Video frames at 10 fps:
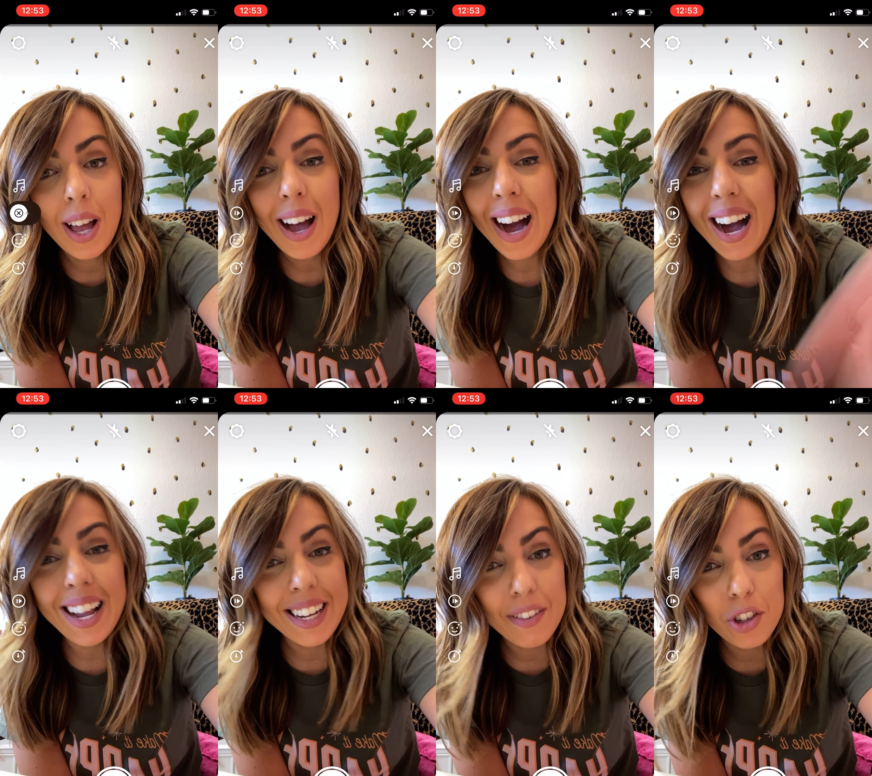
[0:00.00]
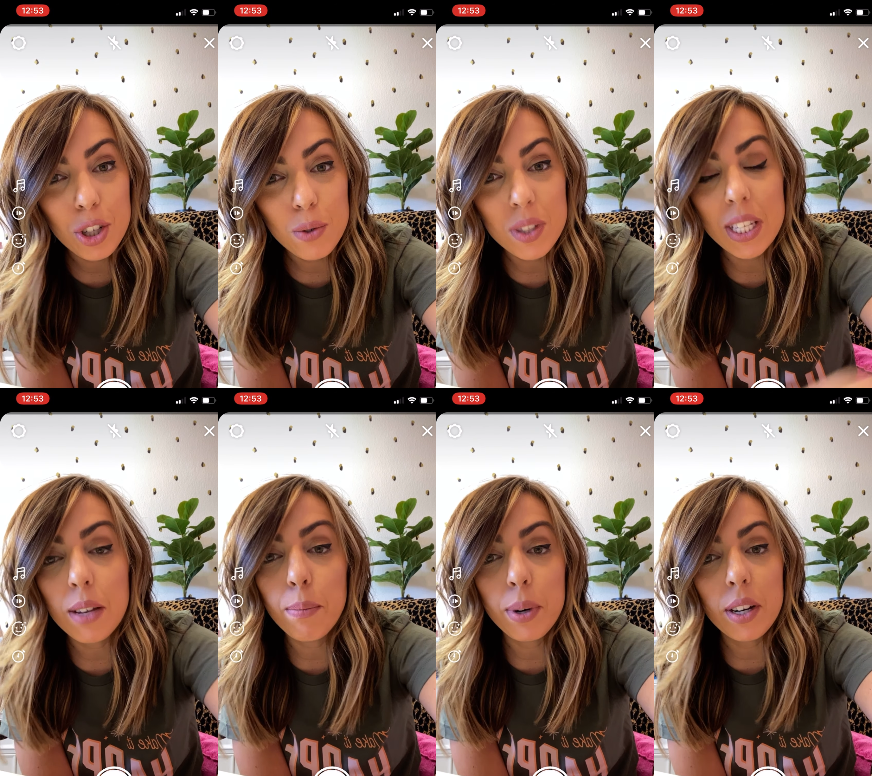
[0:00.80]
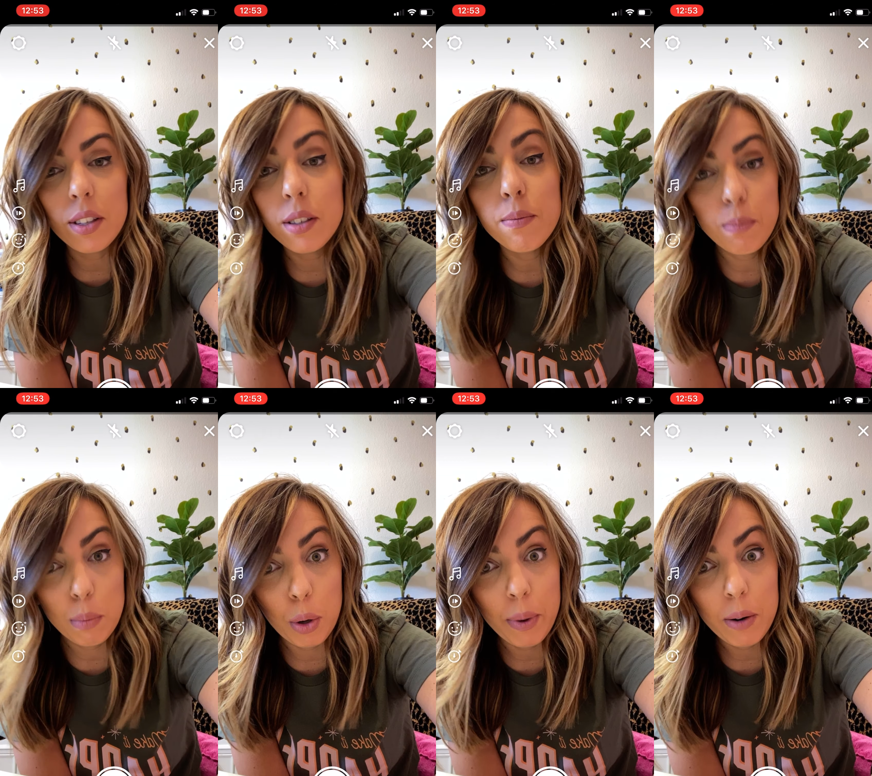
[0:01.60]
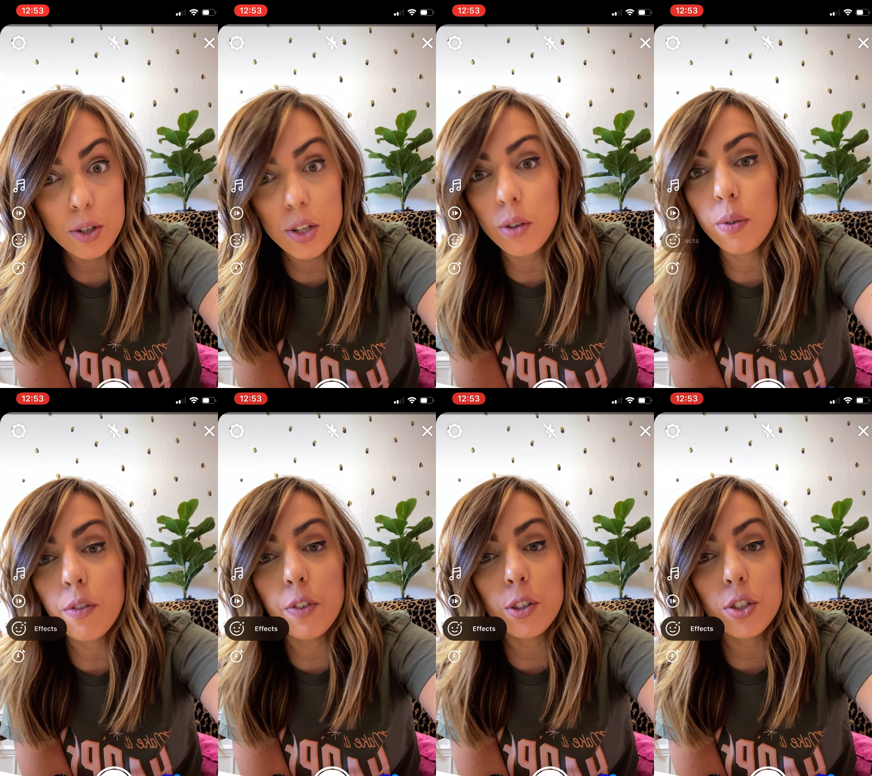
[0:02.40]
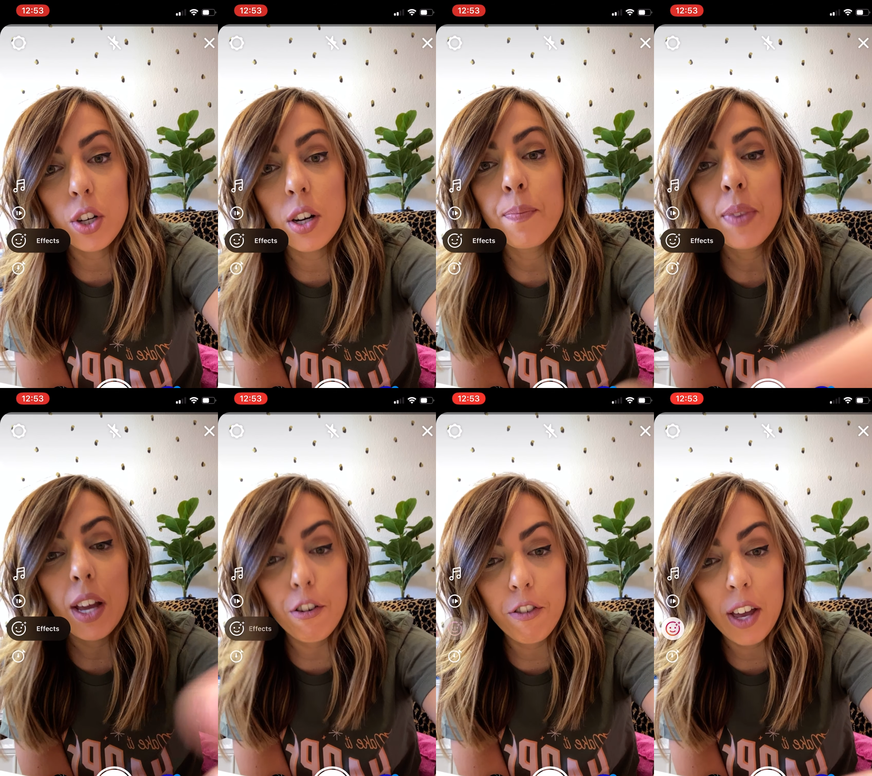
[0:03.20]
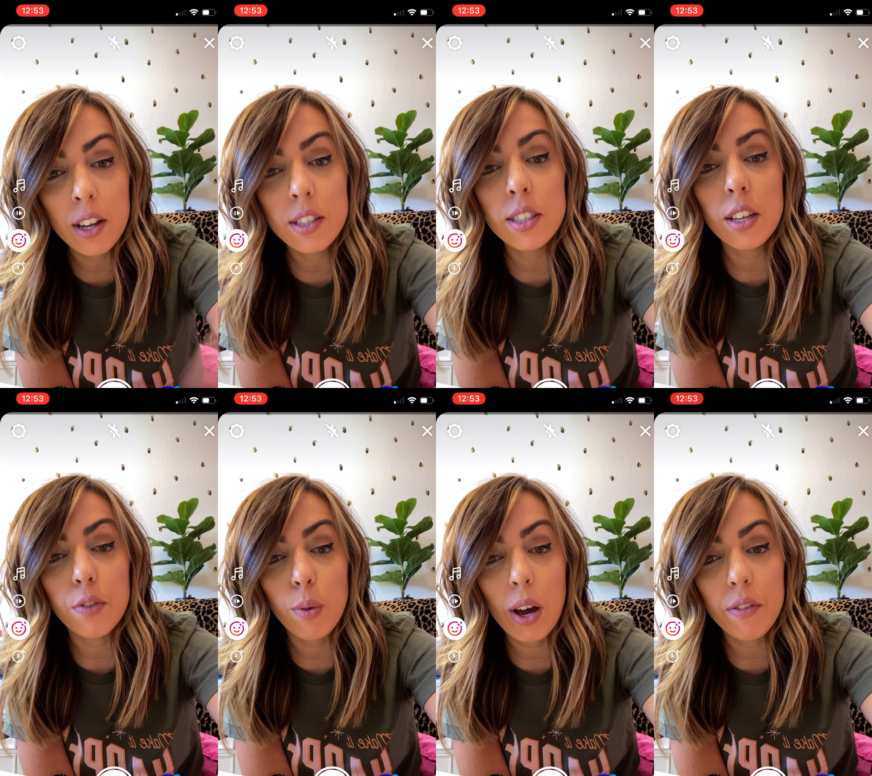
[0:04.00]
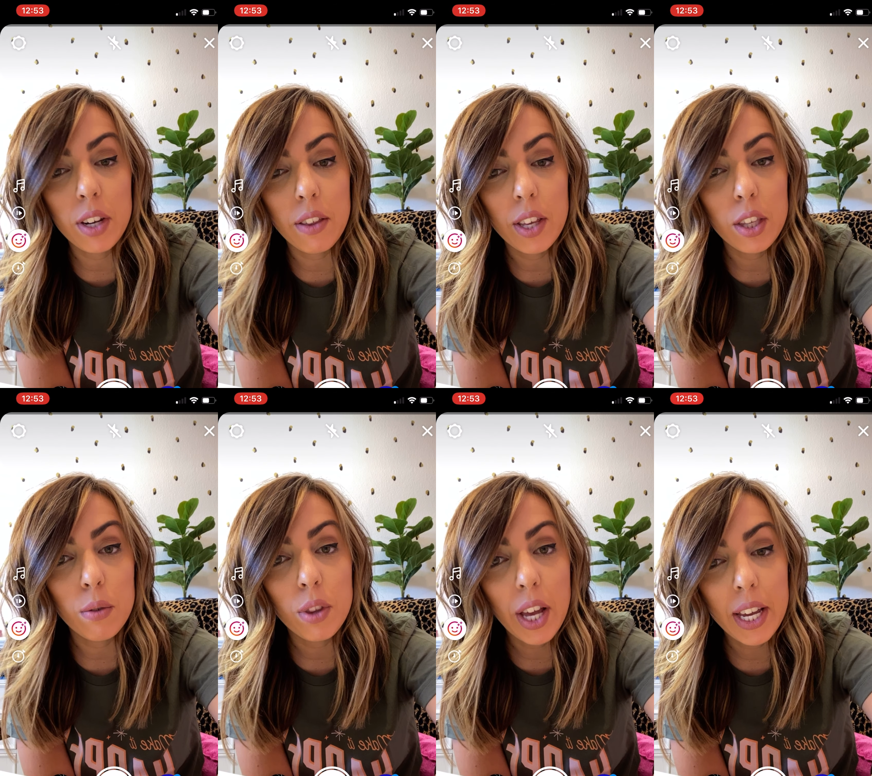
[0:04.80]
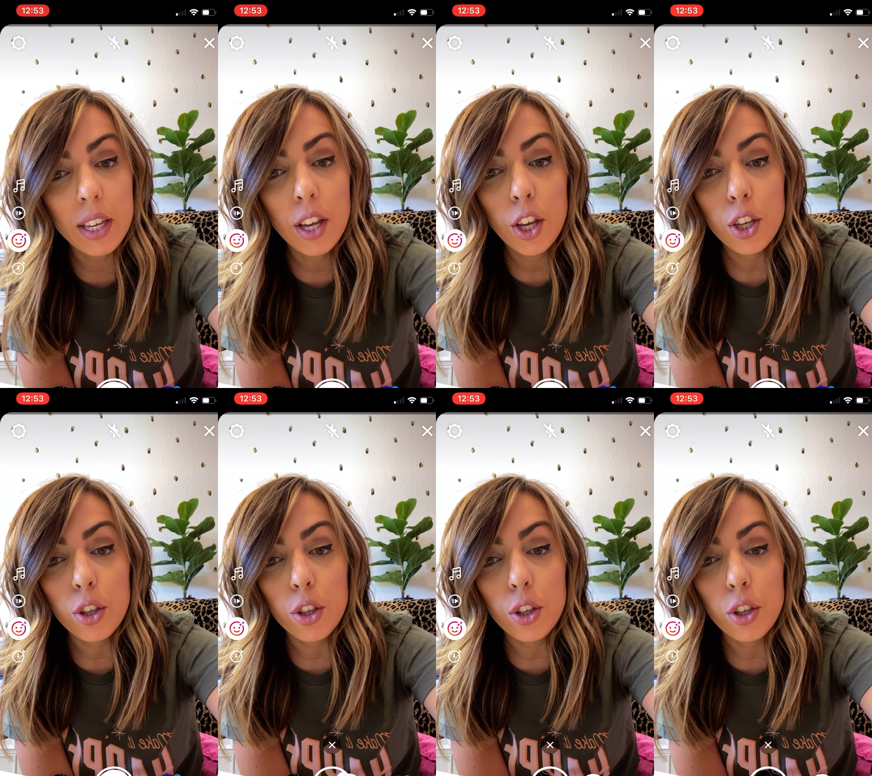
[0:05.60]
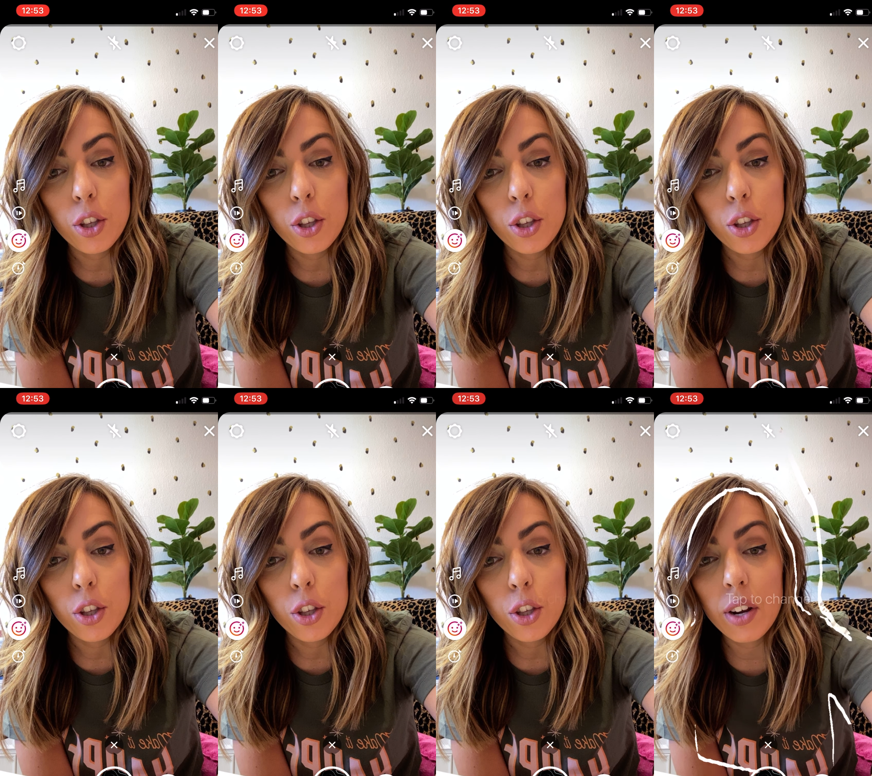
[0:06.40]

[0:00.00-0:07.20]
I never use it, but more power to you. Filter, effects, if you have any that you like, you can put that on.